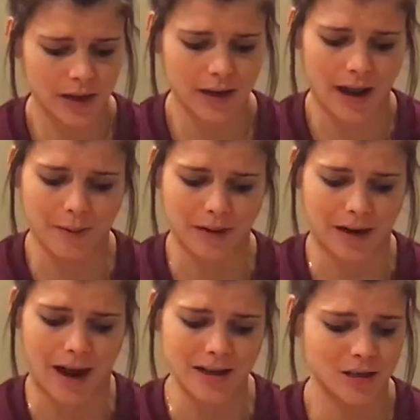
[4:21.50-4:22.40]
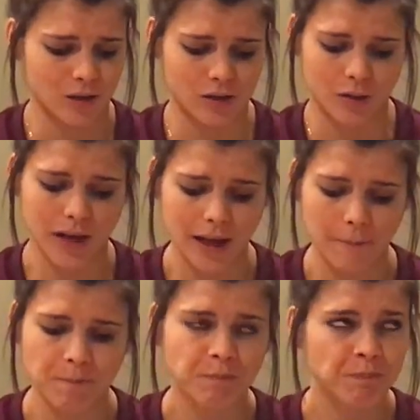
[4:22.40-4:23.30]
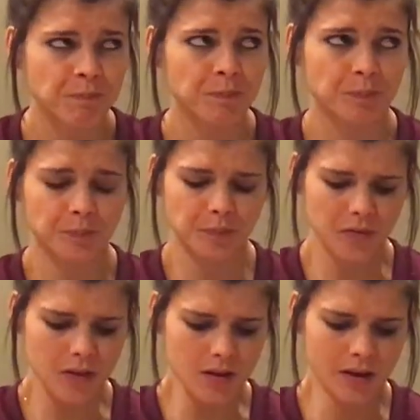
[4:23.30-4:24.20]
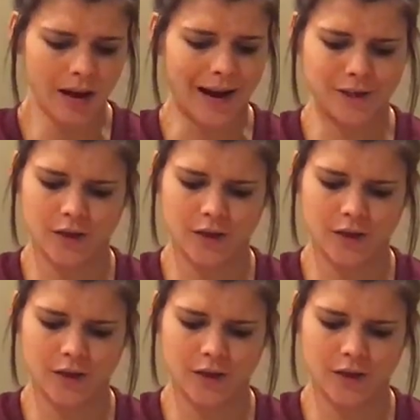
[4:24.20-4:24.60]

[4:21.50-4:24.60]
it, I mean, I still do HIIT. I